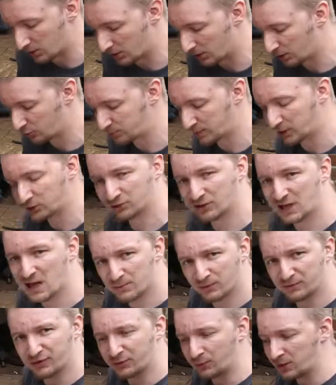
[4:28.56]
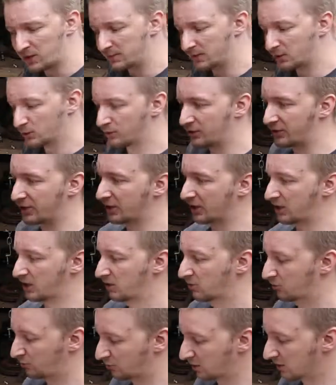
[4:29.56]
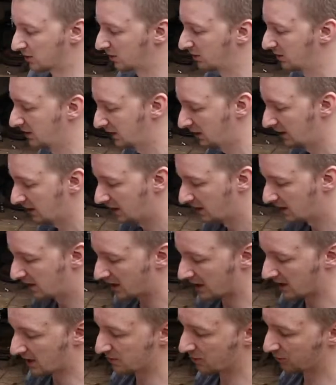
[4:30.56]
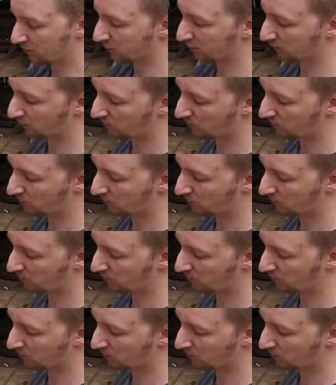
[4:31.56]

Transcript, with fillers: with a nice big slab of 3 mil thick steel and this is